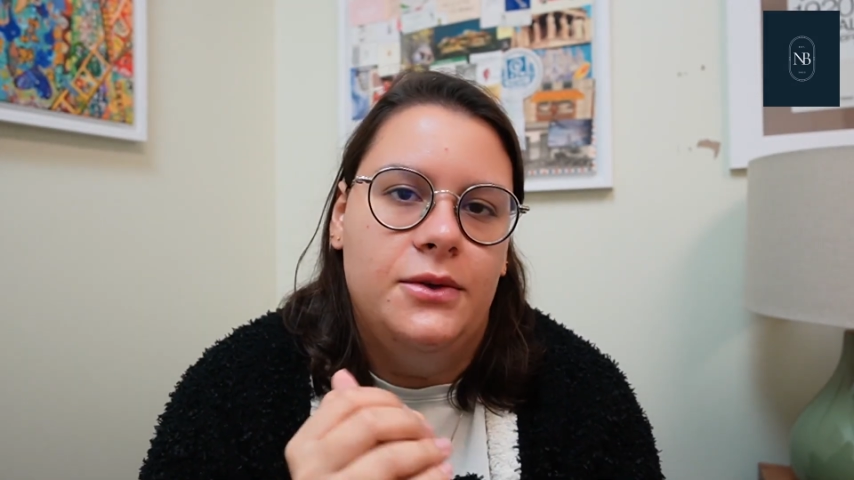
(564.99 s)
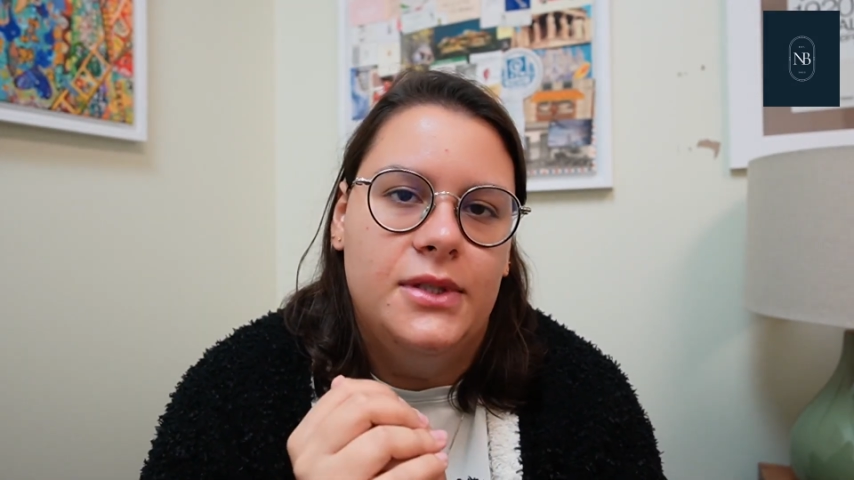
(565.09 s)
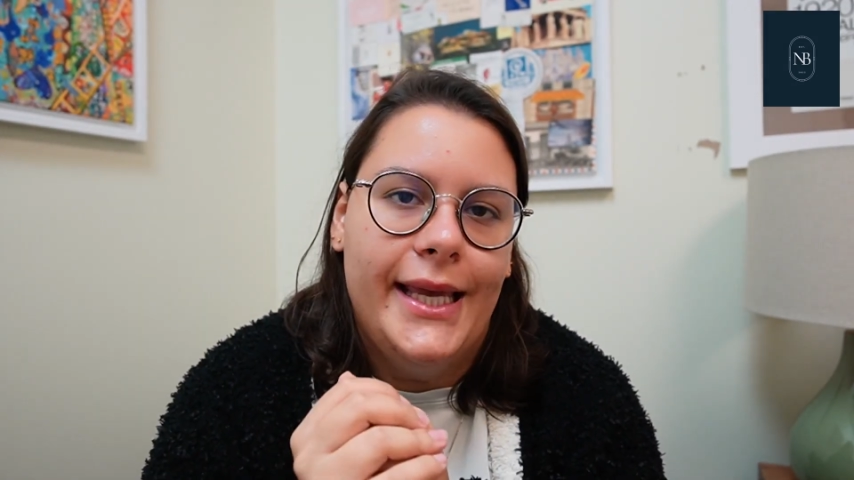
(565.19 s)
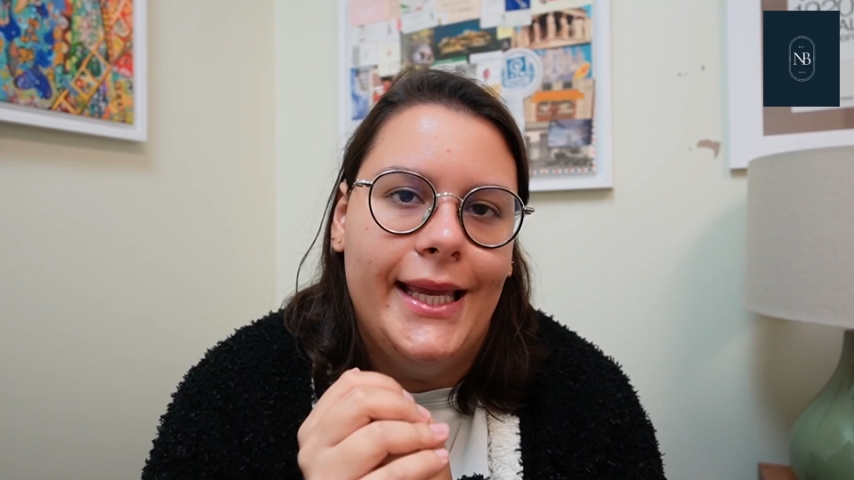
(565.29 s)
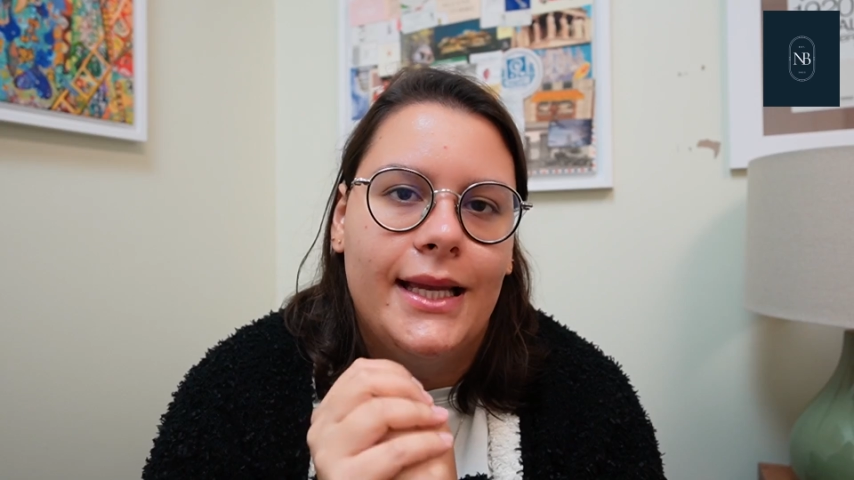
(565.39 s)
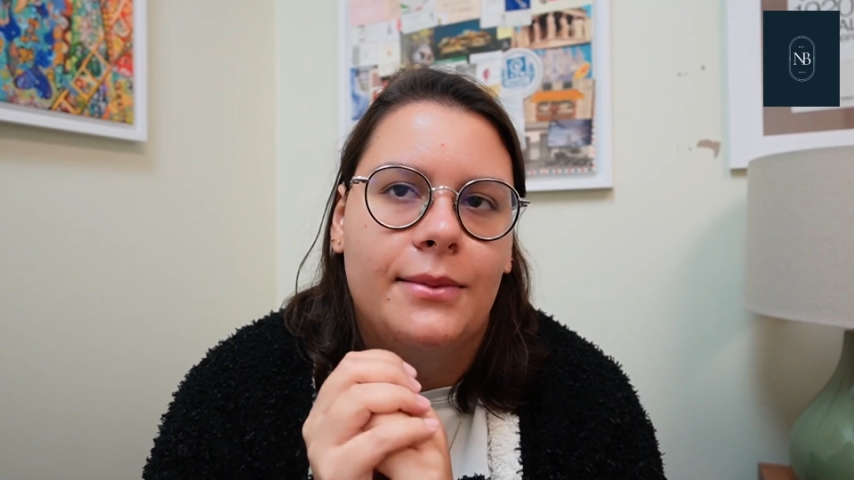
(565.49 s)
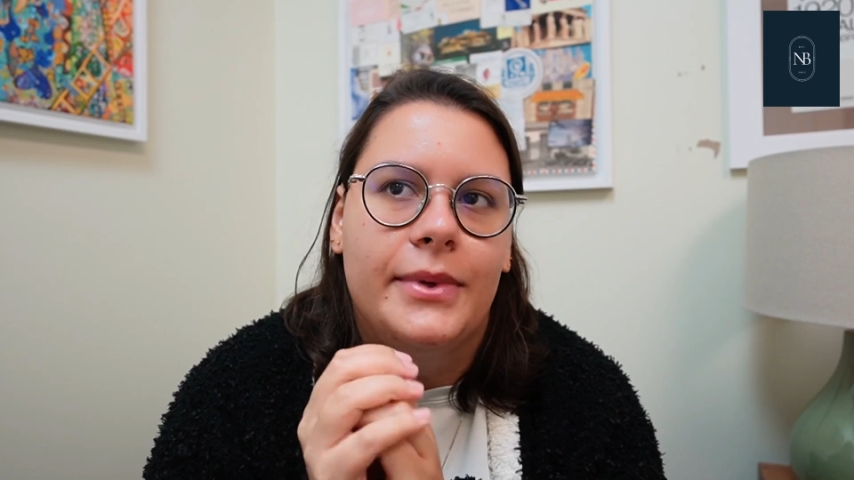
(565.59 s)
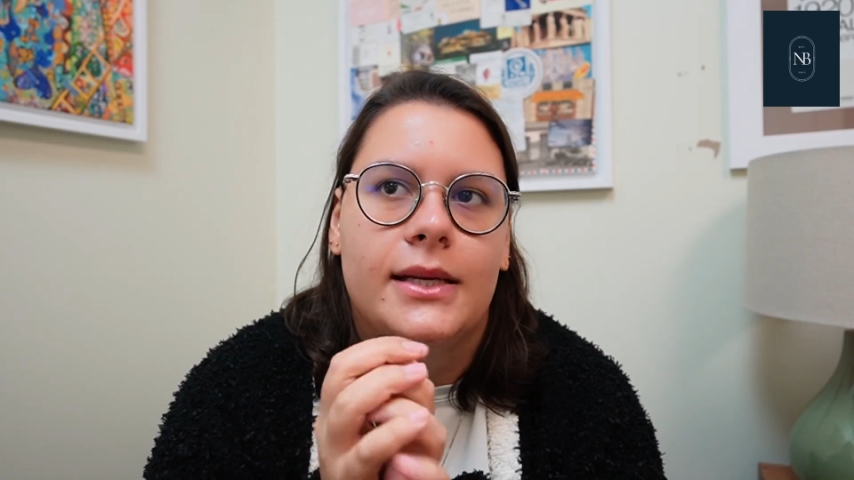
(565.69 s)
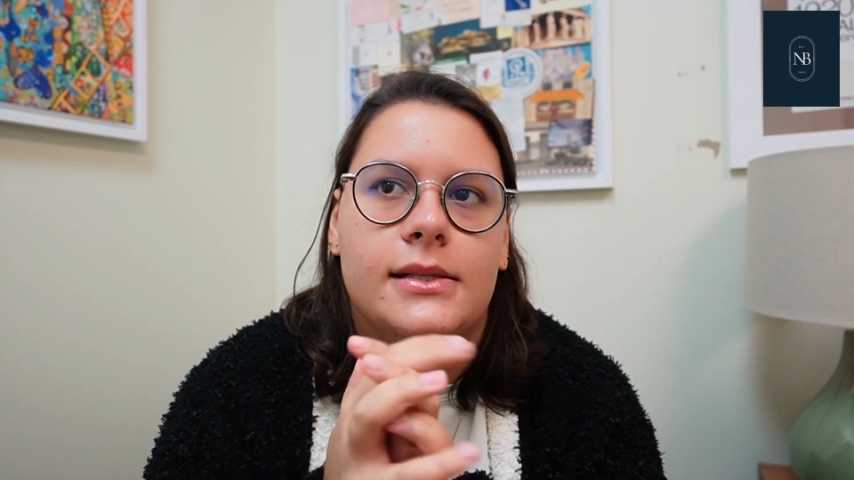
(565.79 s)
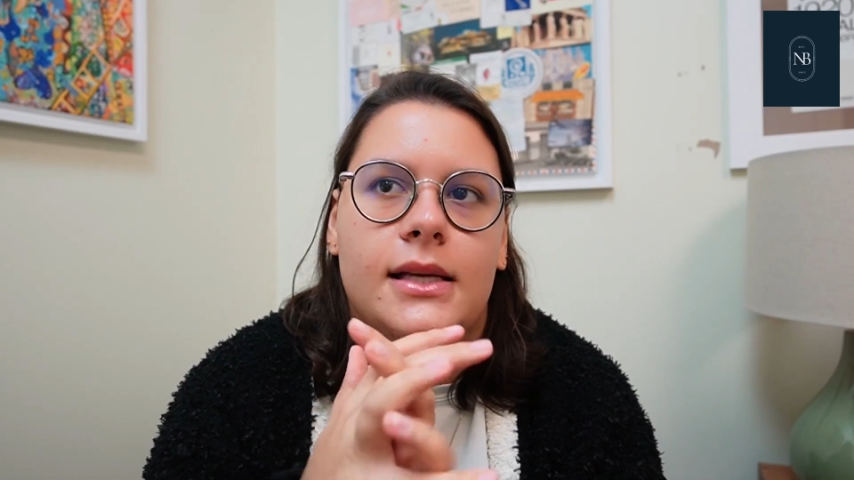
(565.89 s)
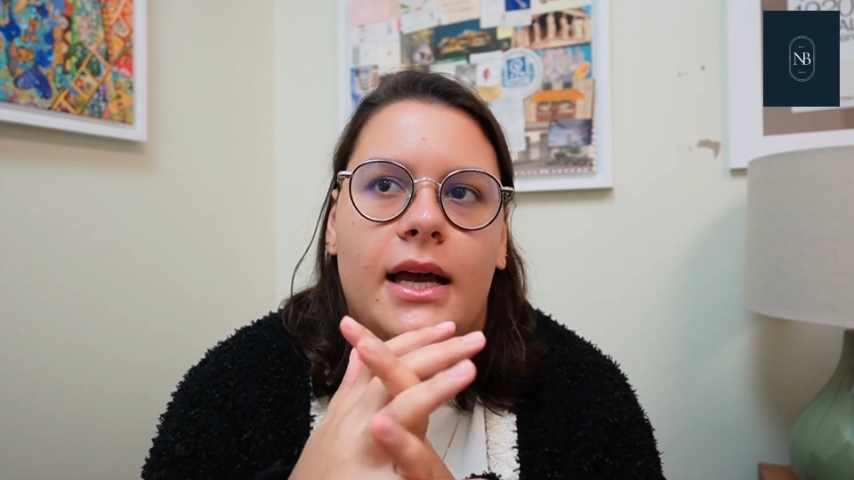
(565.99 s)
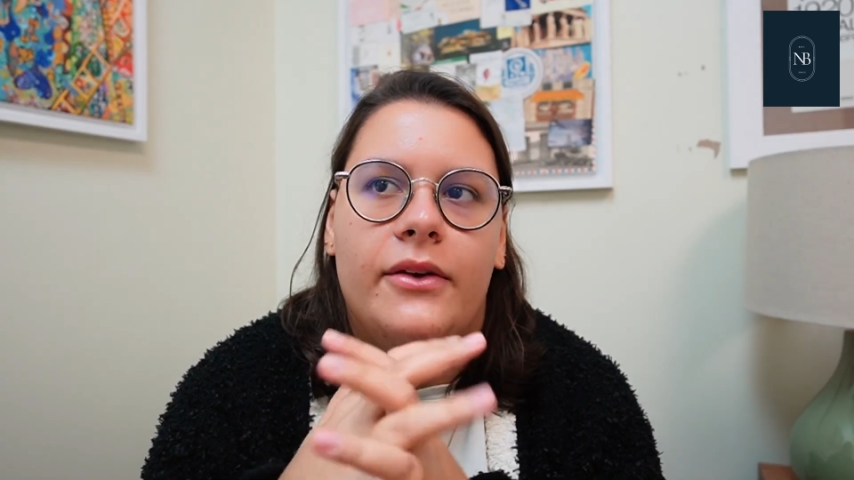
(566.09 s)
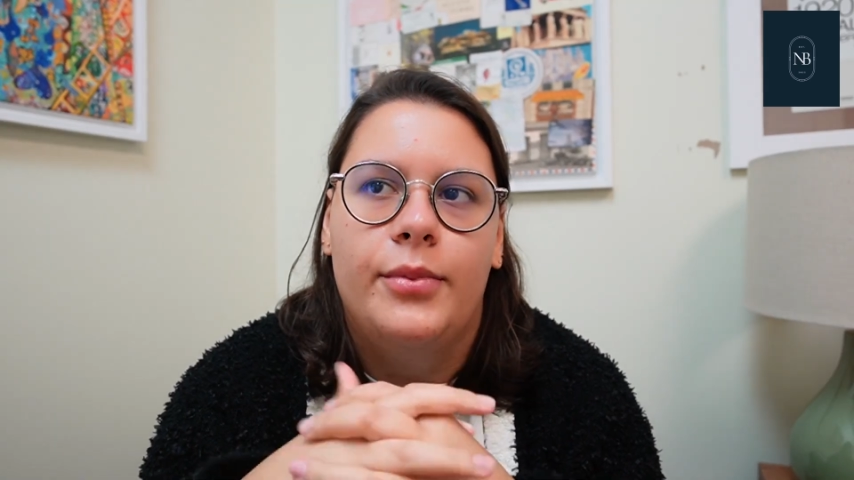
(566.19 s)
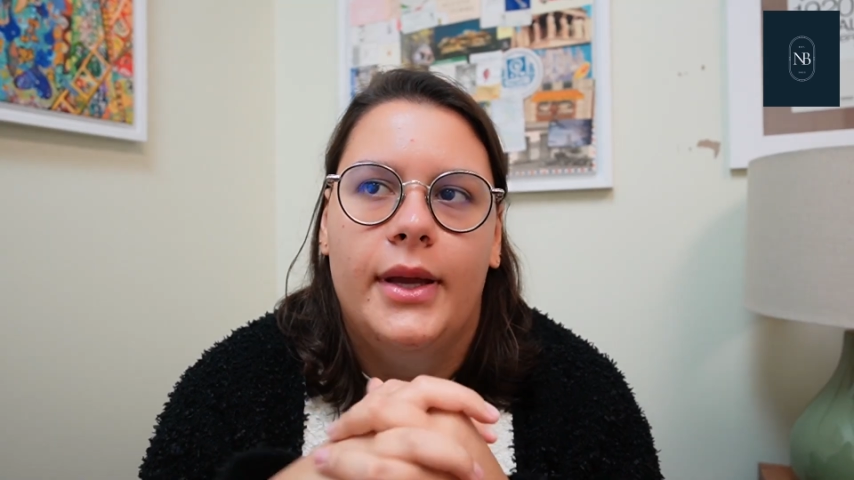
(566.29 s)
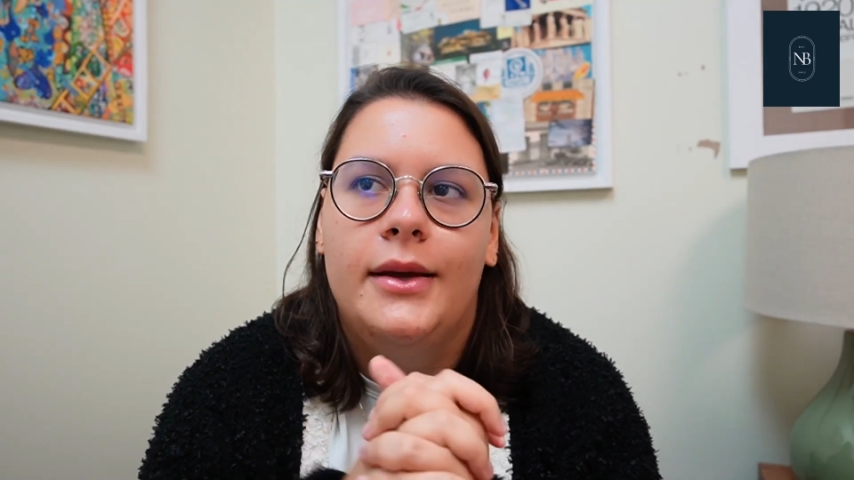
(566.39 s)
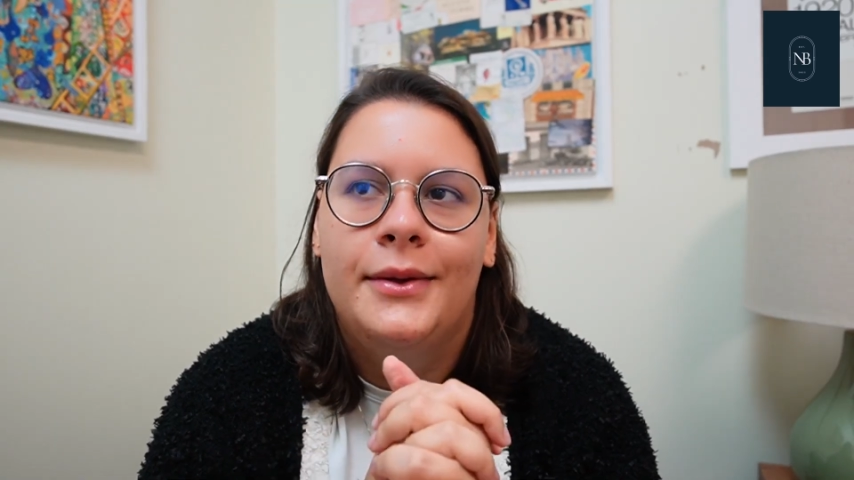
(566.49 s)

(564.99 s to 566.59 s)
take, because I've been,